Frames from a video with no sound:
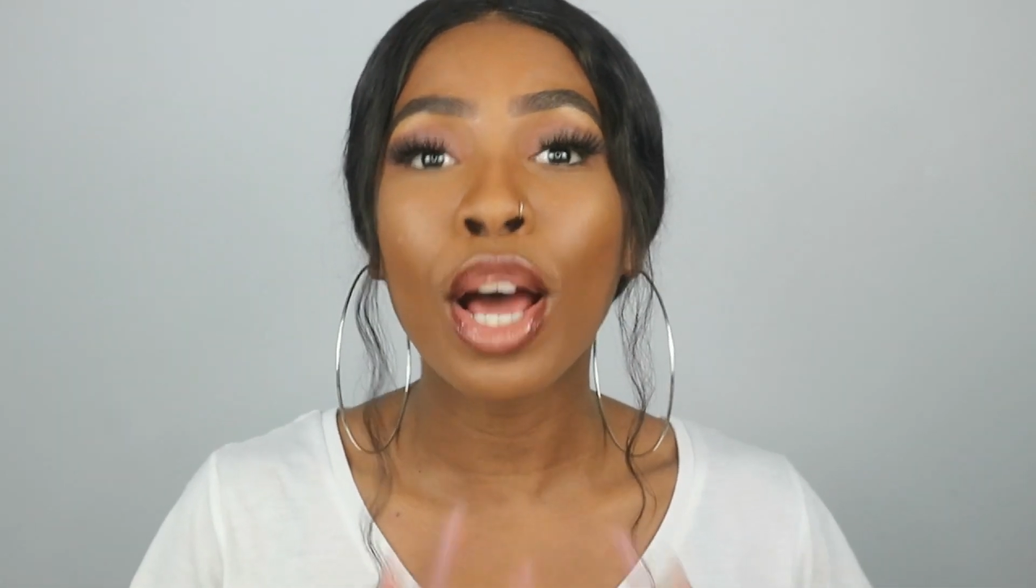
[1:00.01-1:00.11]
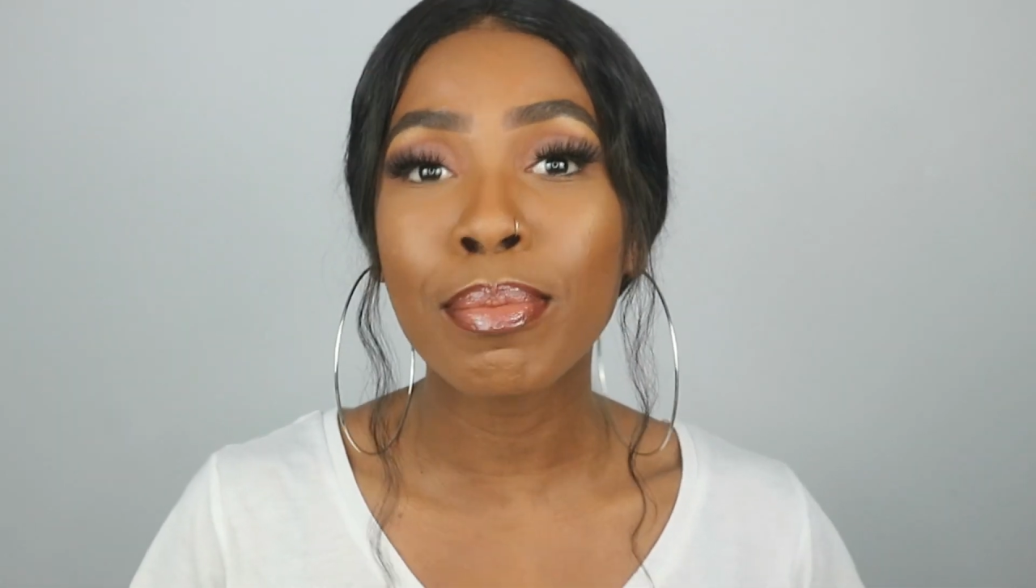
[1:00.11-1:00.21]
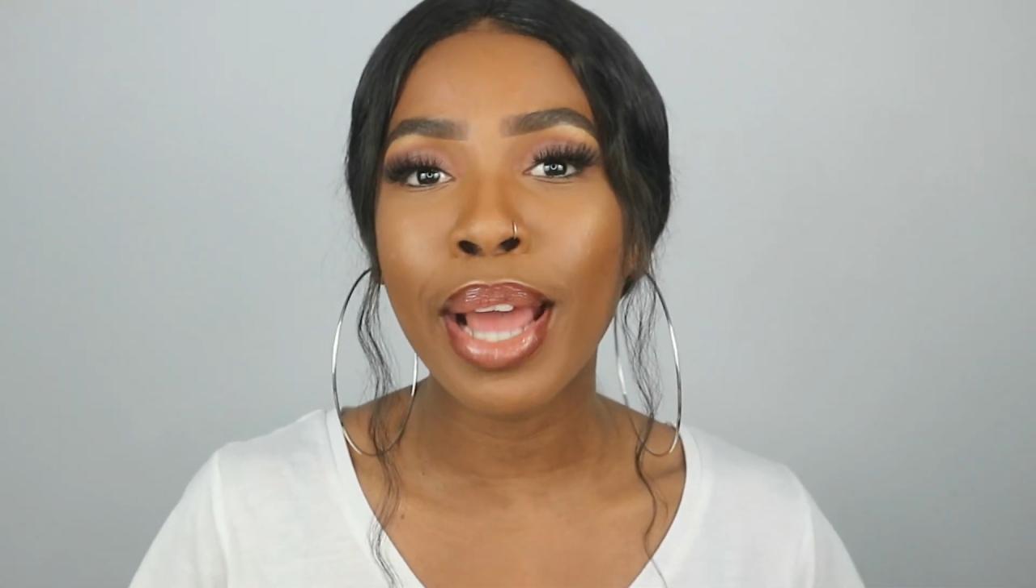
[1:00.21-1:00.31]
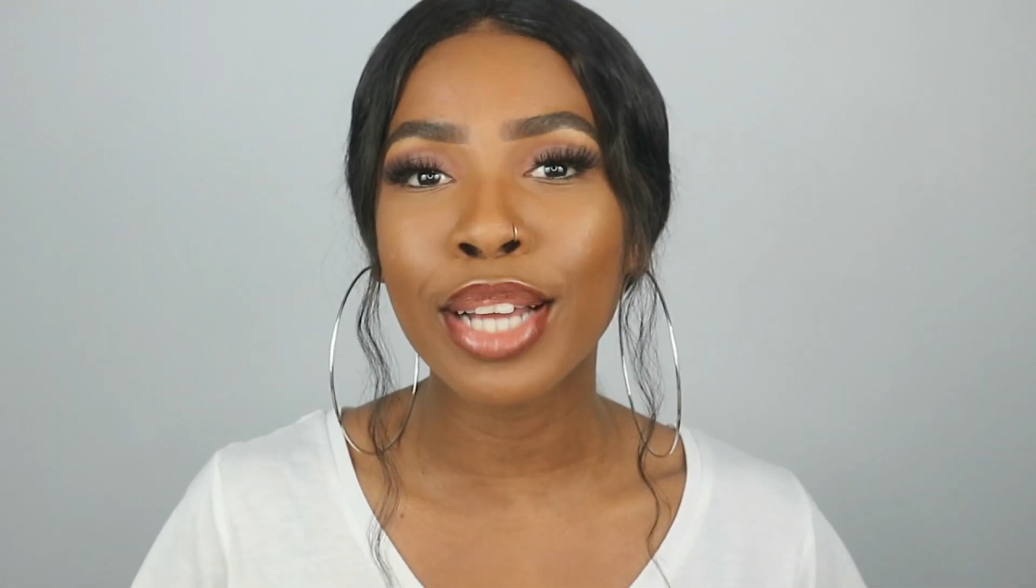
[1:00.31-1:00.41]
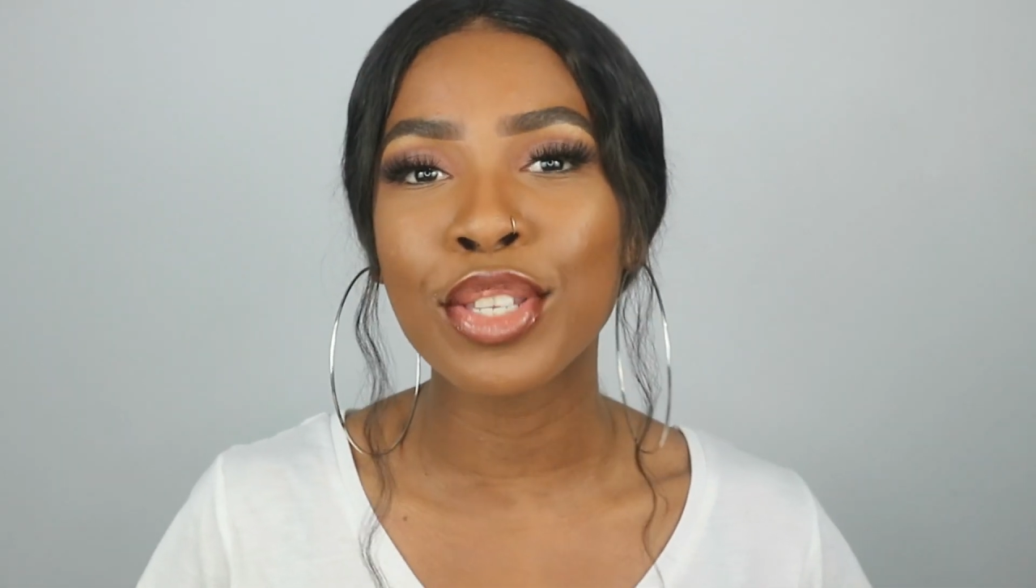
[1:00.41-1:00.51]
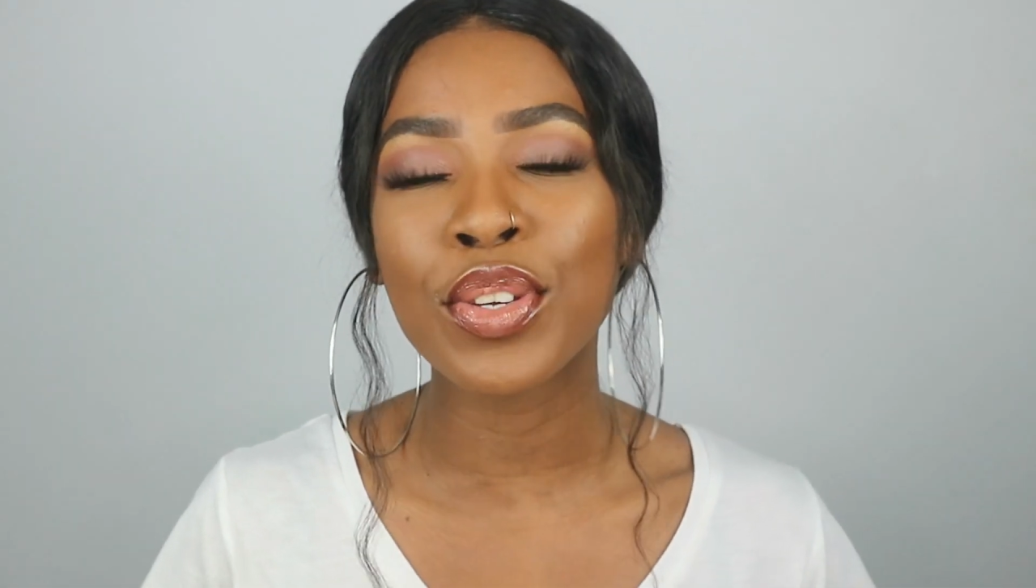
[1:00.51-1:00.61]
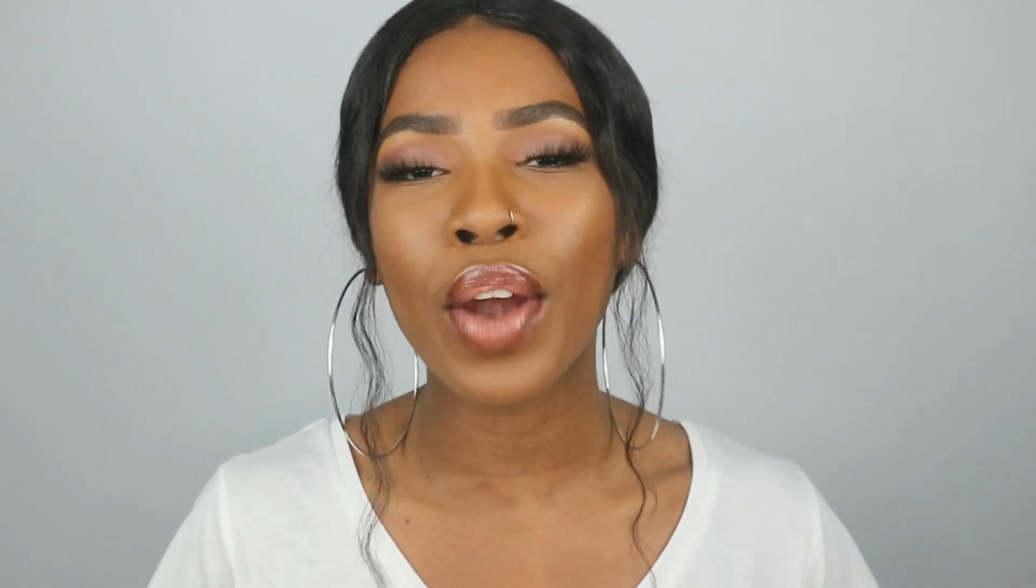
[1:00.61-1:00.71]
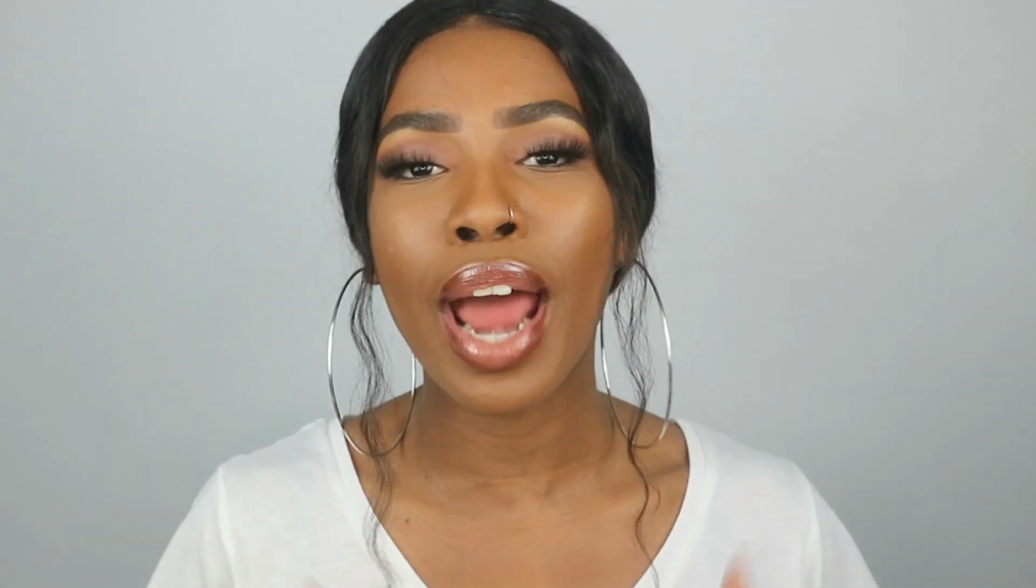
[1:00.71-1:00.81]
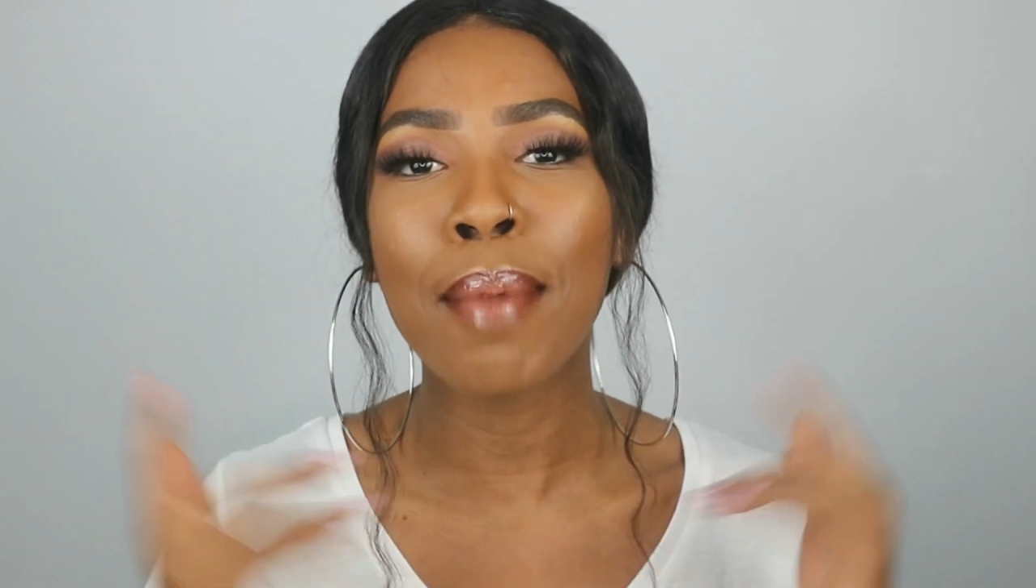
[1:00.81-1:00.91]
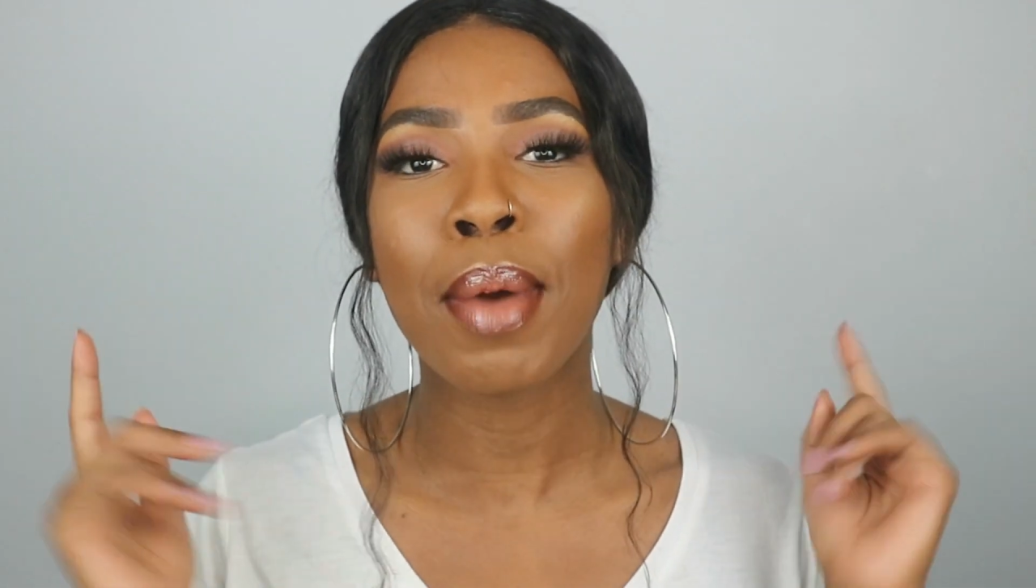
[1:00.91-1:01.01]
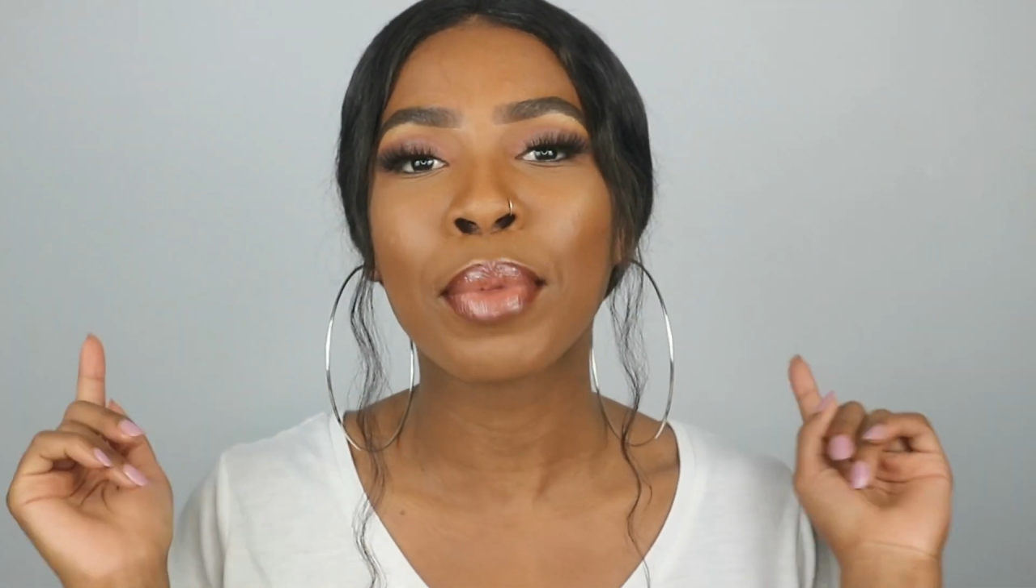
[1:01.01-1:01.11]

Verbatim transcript: on my Instagram.